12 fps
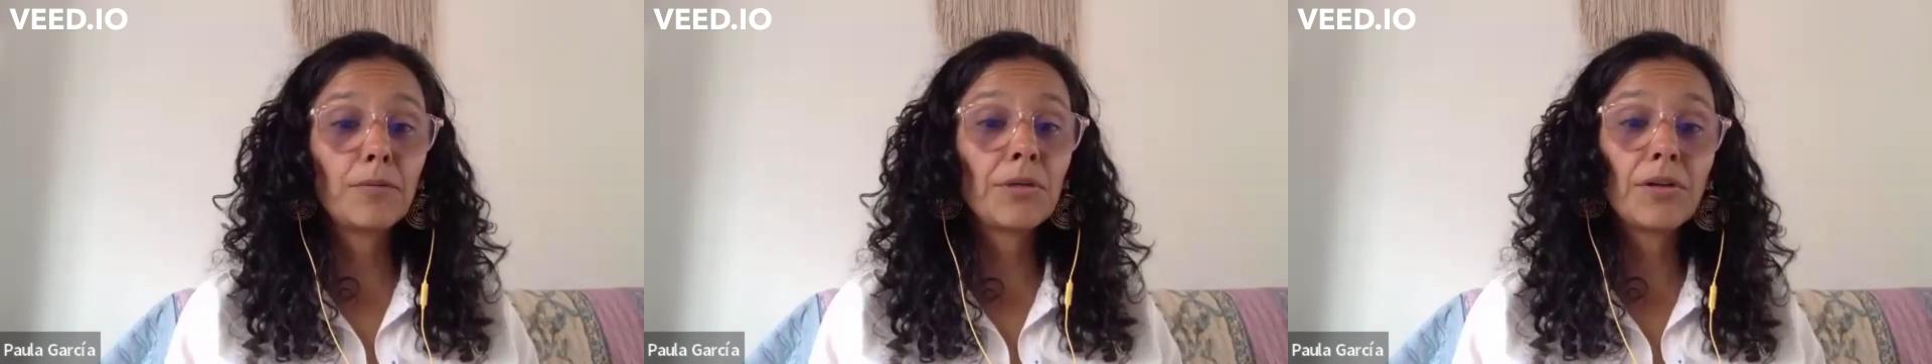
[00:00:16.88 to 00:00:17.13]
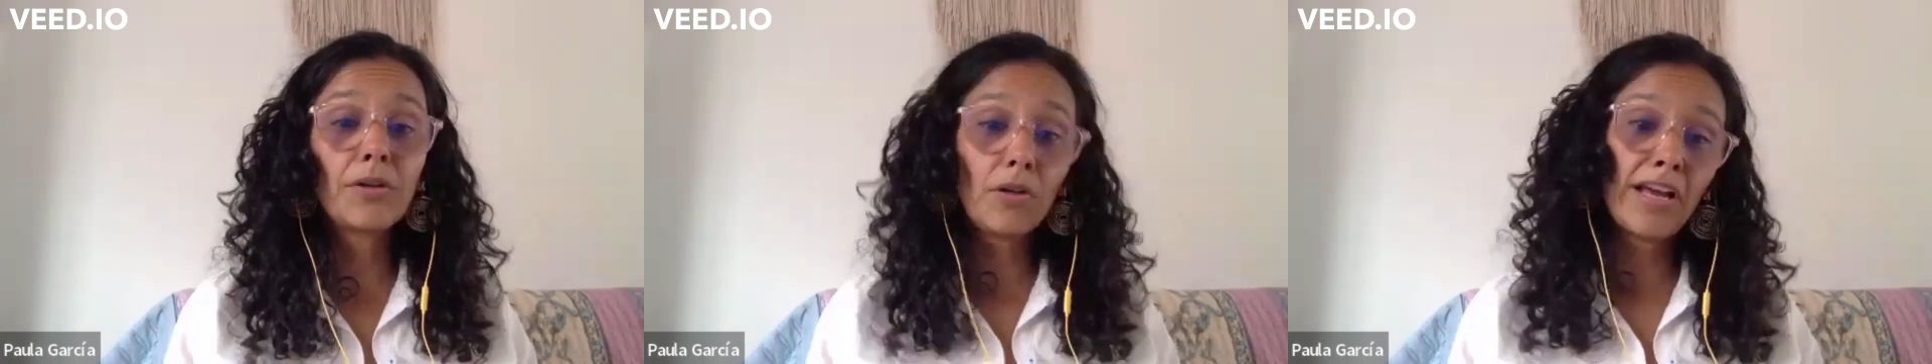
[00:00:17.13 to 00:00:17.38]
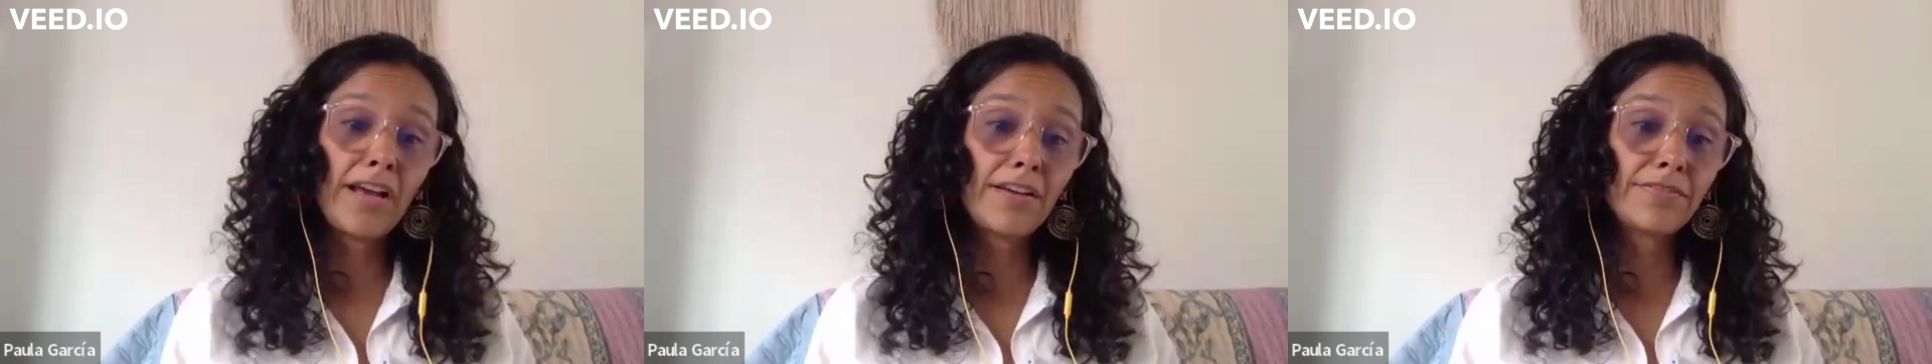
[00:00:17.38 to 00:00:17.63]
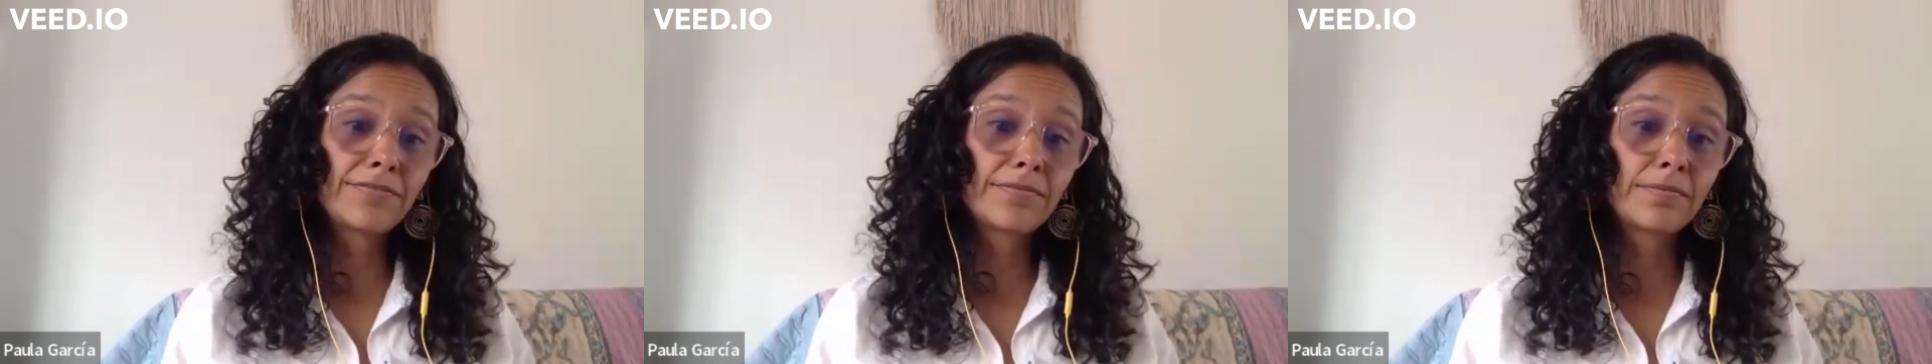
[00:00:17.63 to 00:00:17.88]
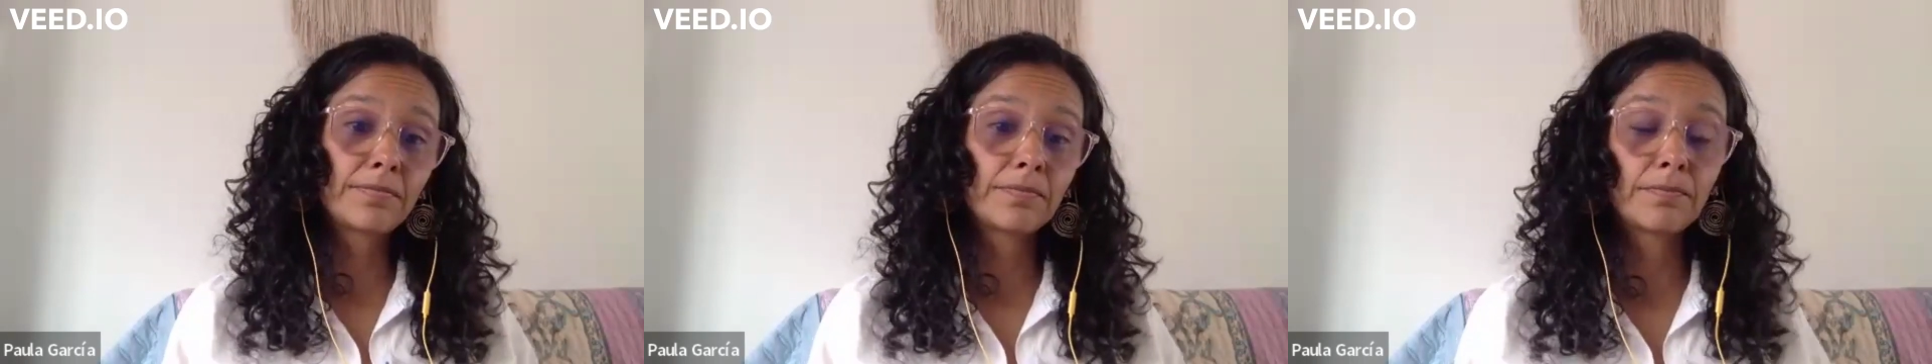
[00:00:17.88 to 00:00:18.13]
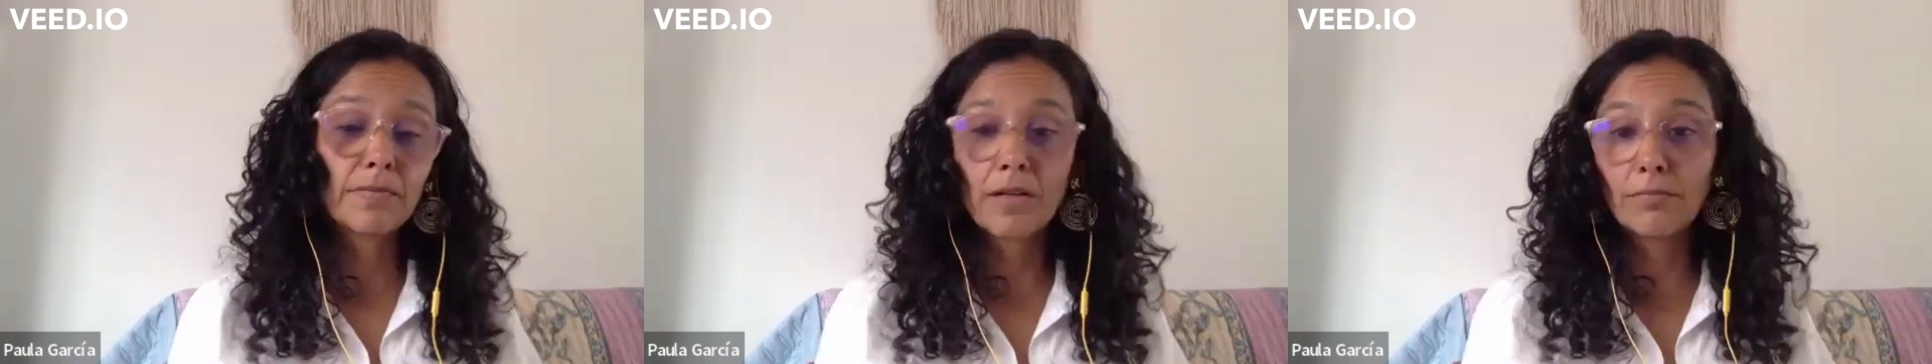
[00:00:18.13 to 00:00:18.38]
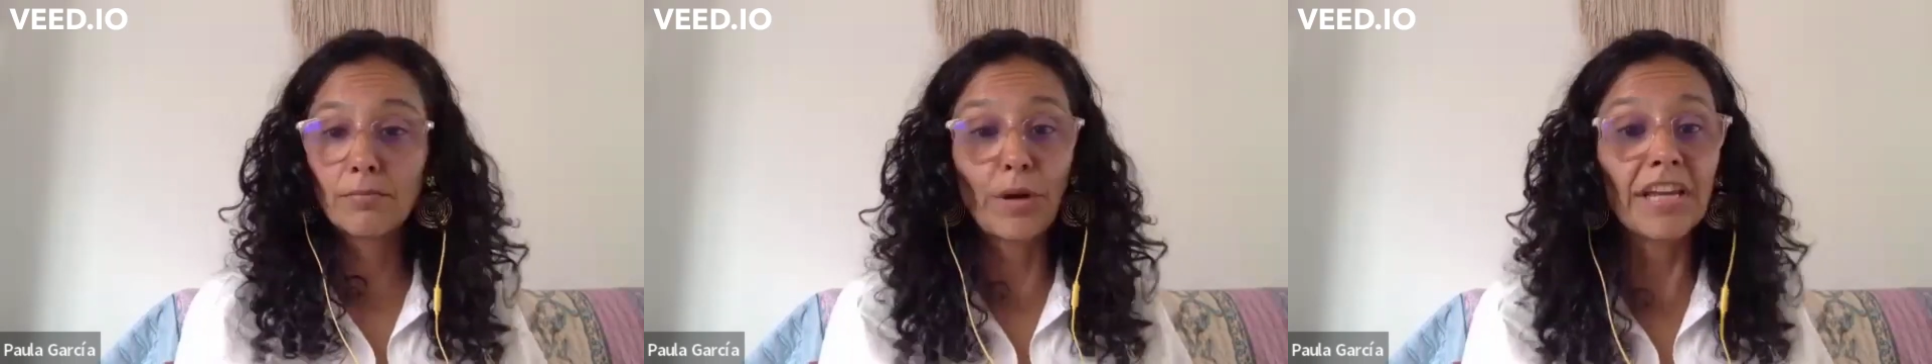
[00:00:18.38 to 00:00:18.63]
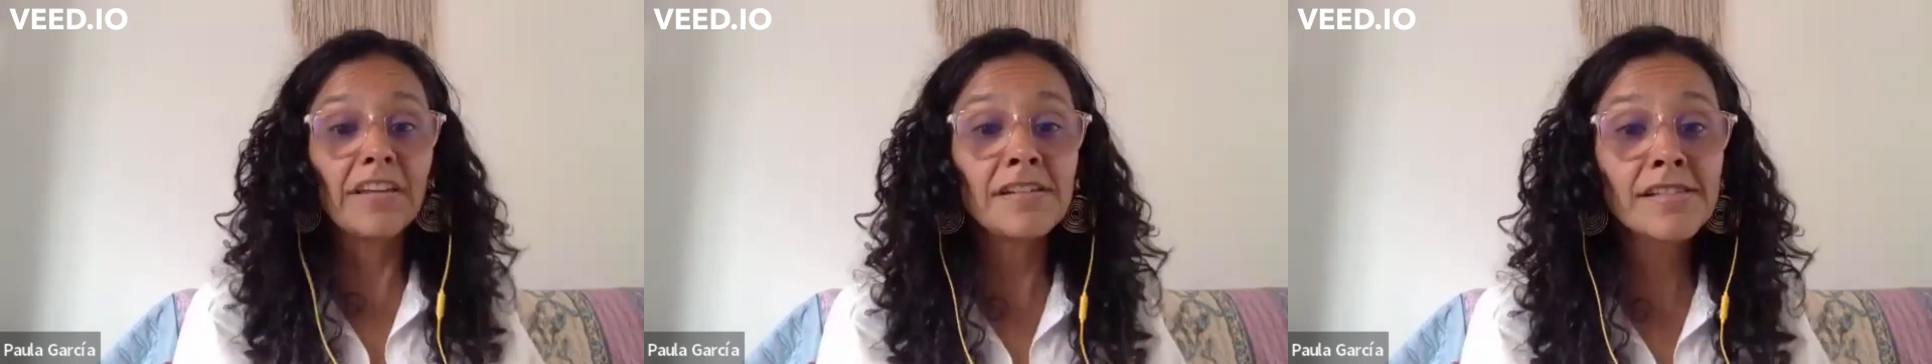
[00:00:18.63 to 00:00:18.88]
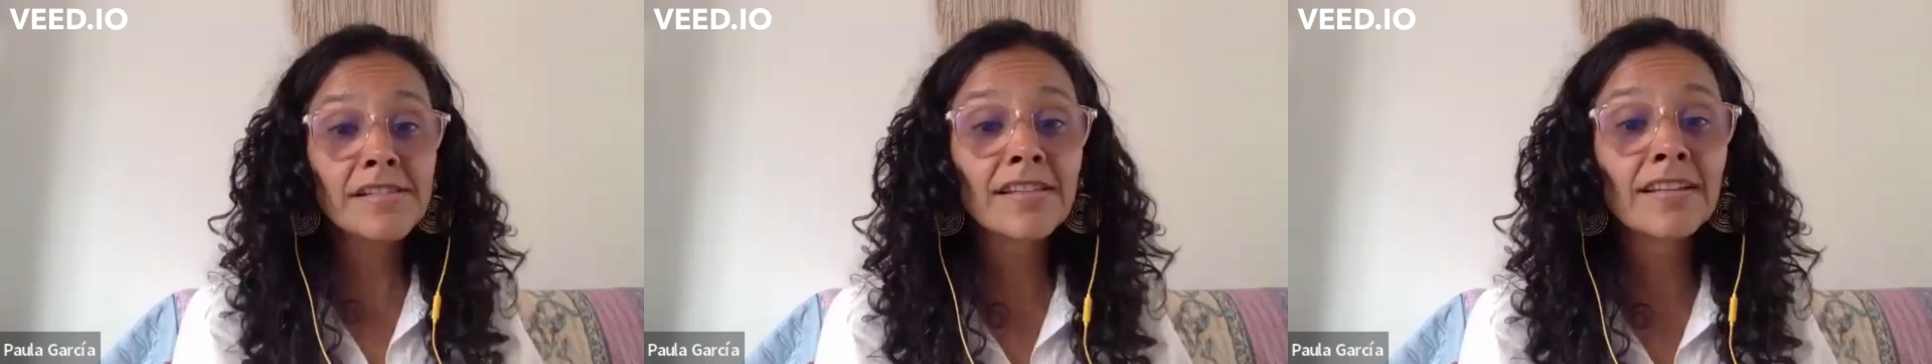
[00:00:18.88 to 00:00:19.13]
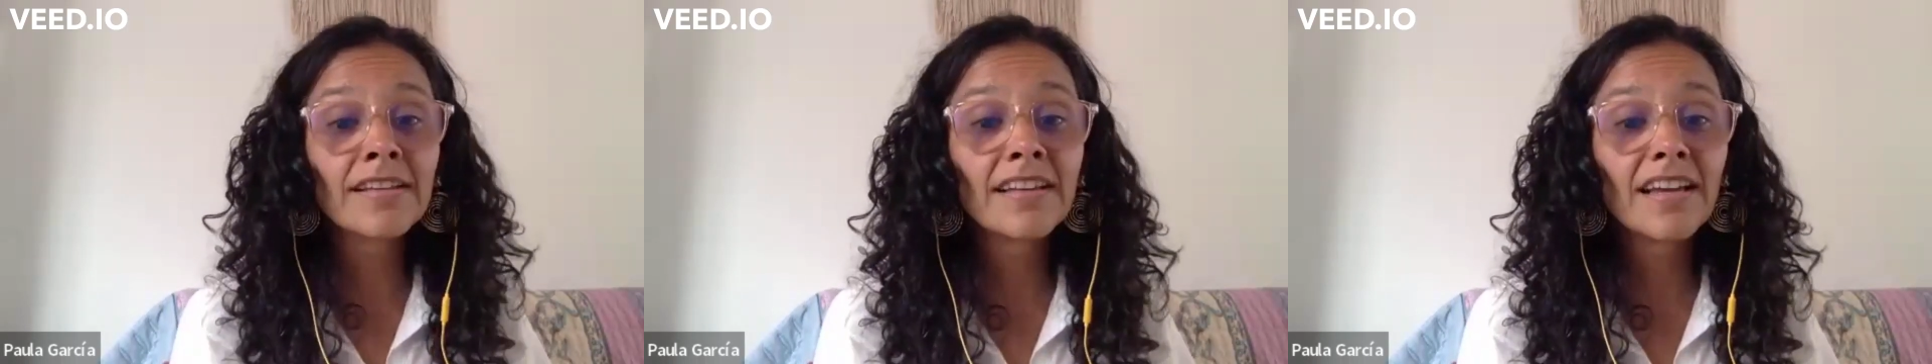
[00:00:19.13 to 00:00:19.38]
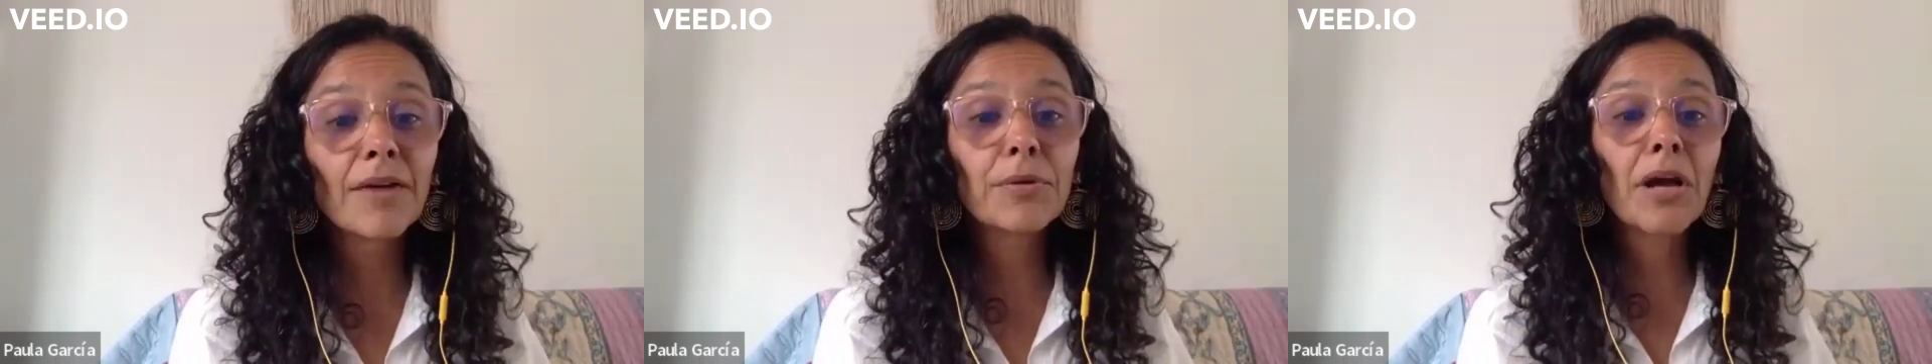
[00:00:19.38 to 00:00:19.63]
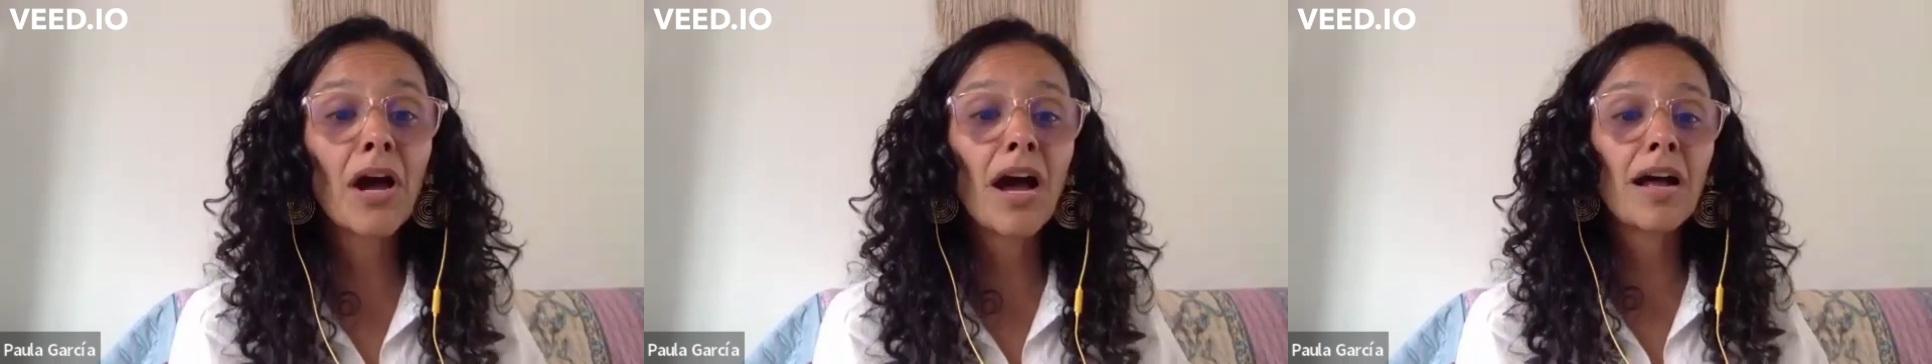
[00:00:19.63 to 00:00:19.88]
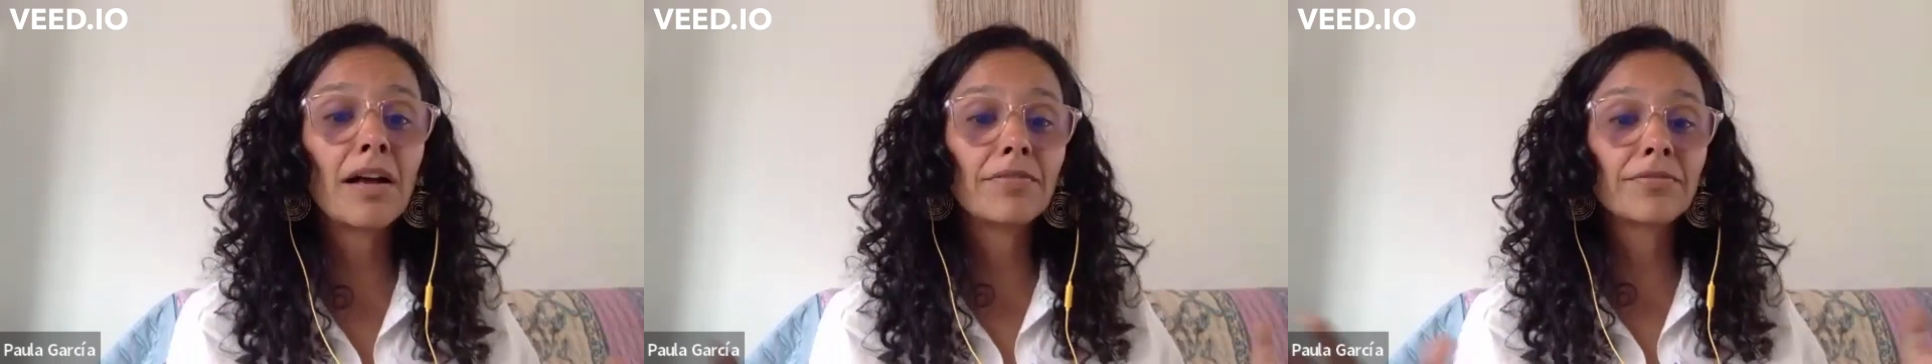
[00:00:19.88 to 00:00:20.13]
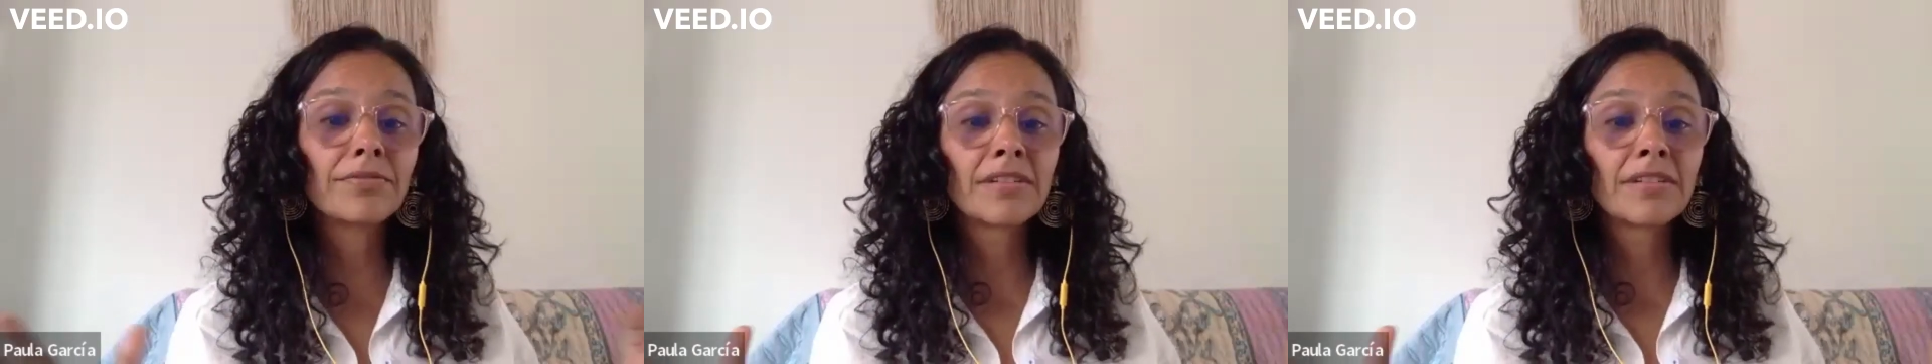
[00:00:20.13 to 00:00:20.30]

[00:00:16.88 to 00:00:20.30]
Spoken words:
we all have brains and we have